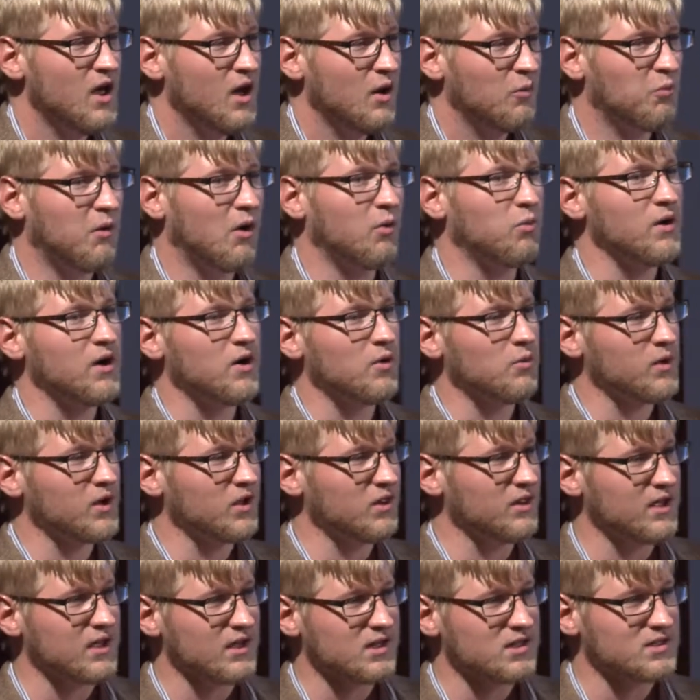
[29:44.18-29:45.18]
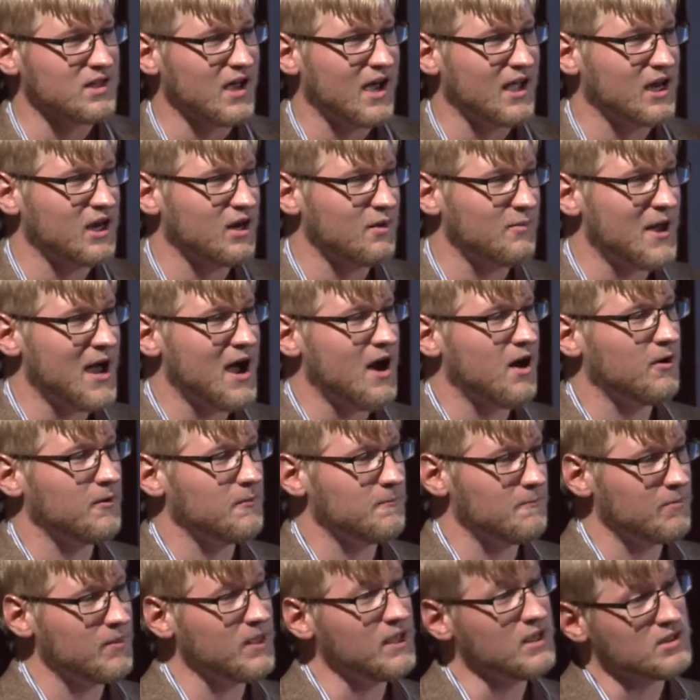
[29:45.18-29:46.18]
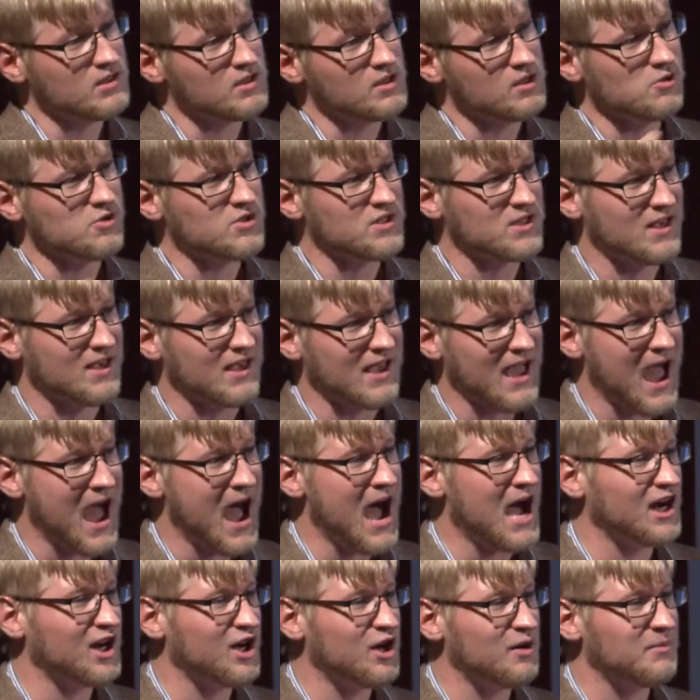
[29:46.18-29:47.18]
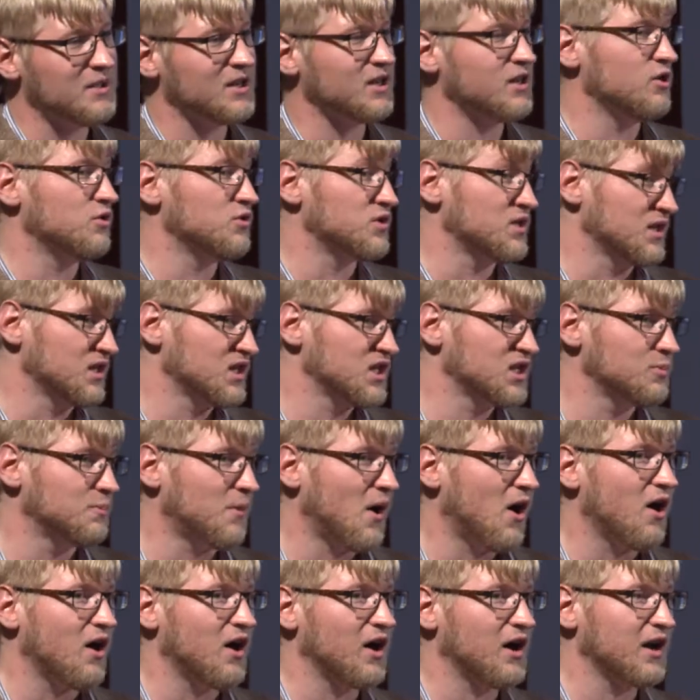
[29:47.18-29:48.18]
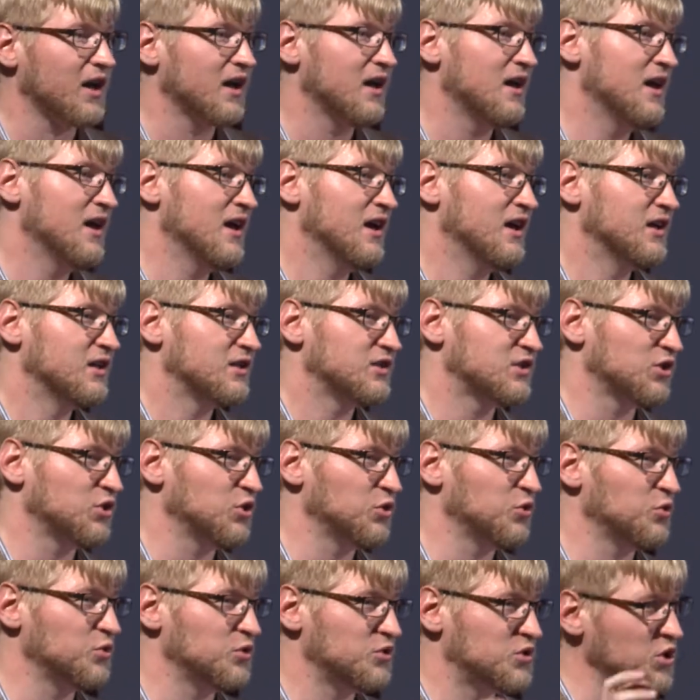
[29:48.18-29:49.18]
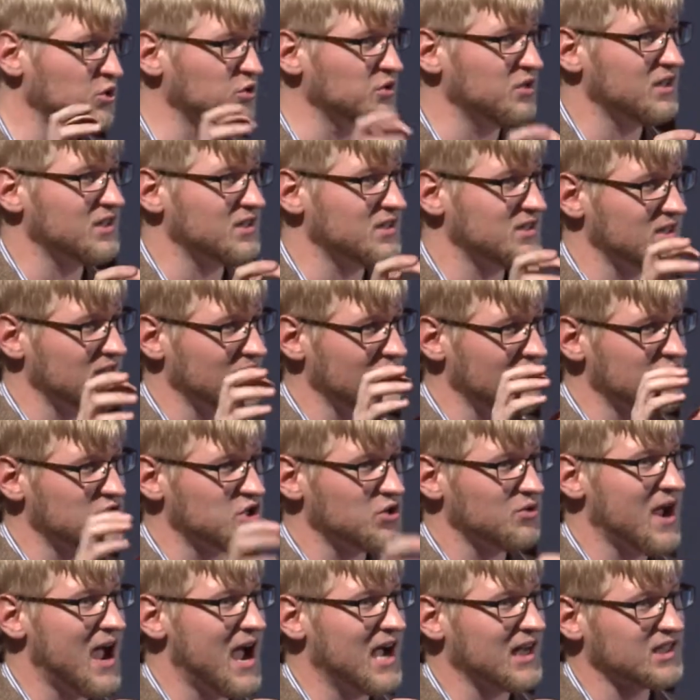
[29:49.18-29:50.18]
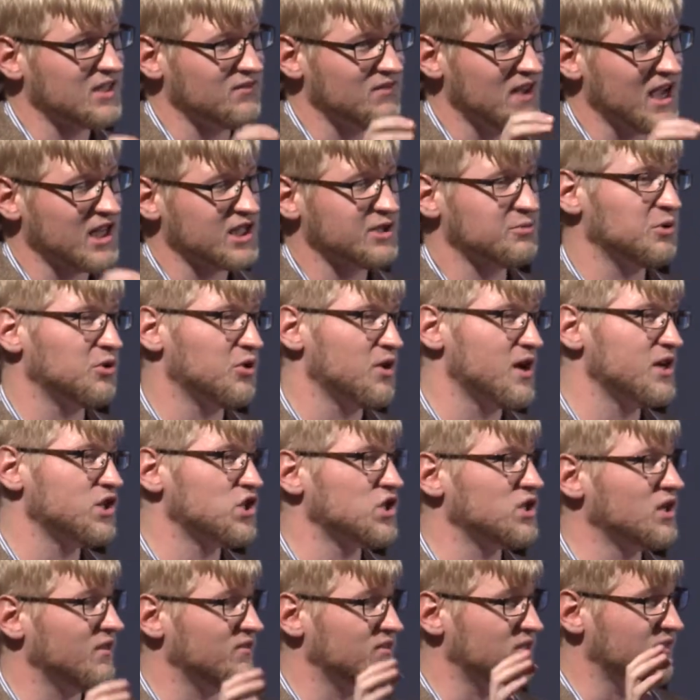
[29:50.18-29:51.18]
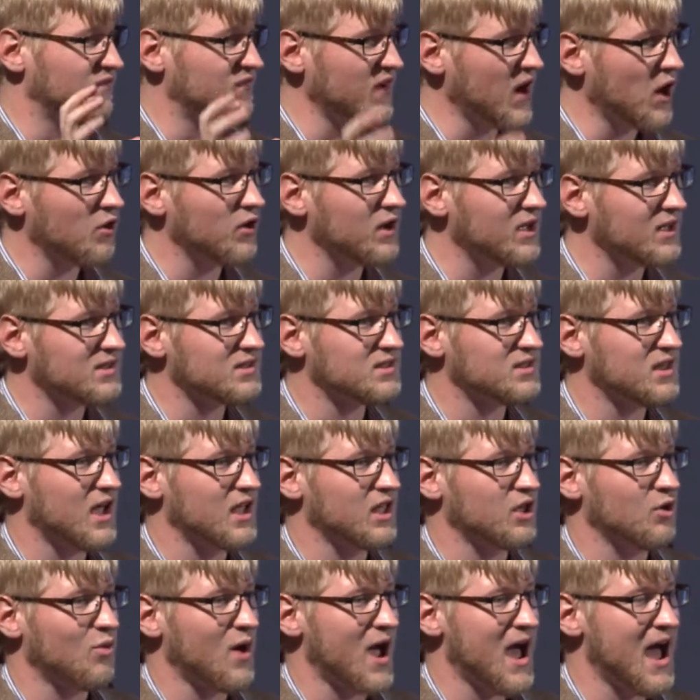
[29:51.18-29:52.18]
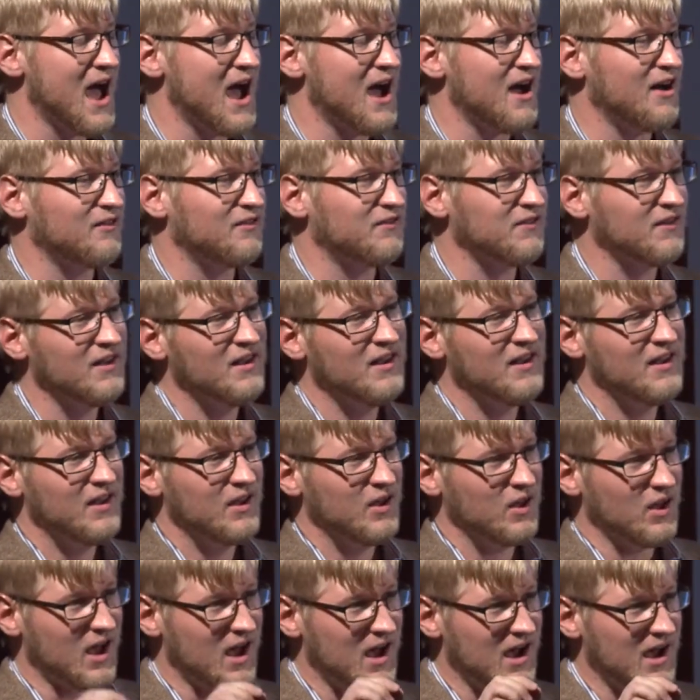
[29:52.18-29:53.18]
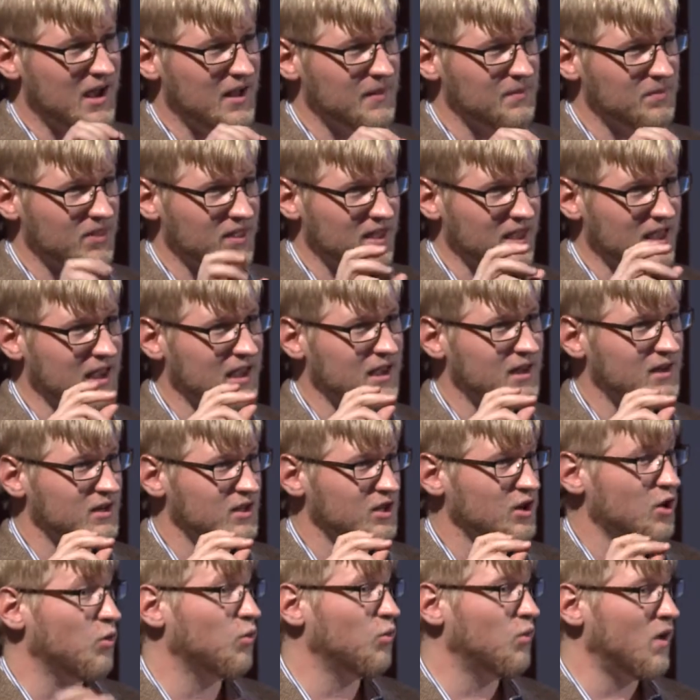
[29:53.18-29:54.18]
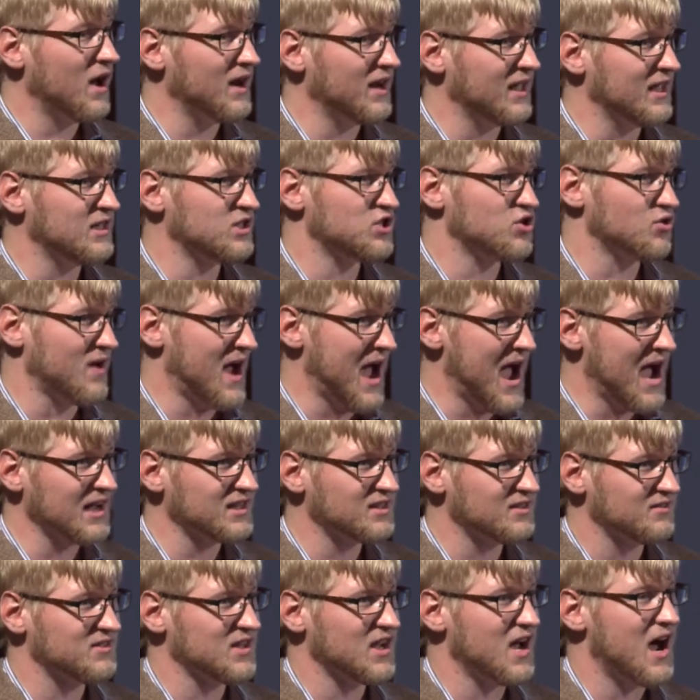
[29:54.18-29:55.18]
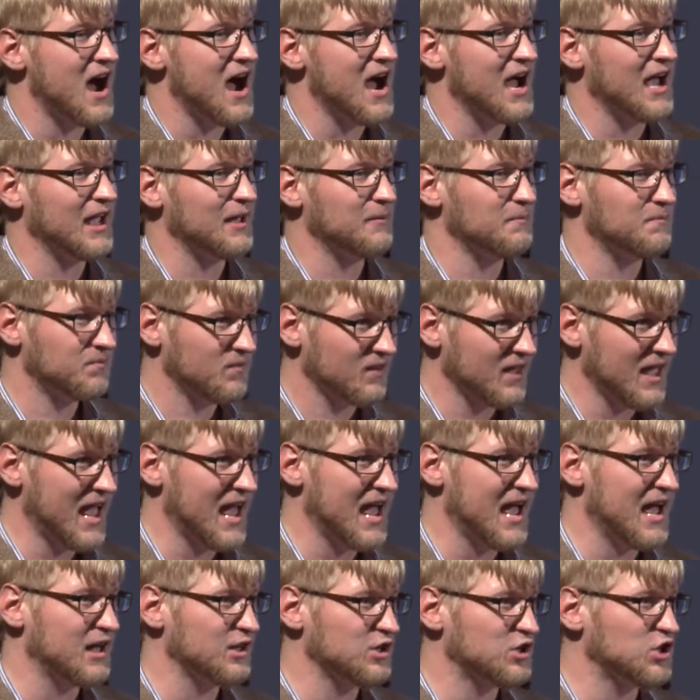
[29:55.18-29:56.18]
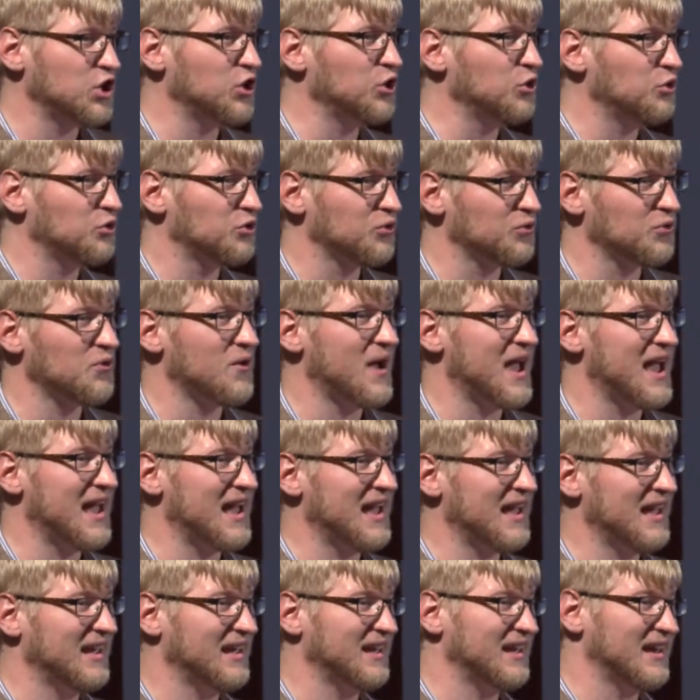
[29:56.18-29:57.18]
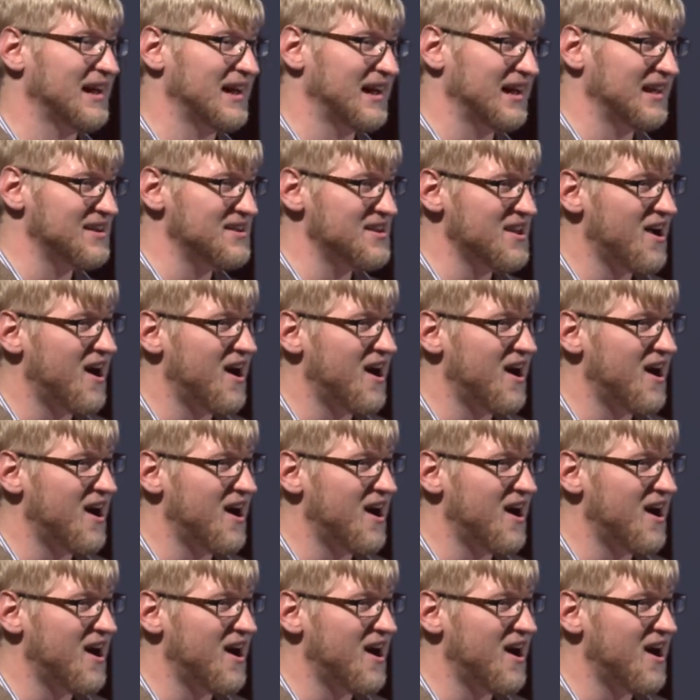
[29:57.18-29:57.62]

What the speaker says: What we're really excited about is using Atom and using Spark to do this interactive exploration of the variants that you have in one, interactive time, and two, through a a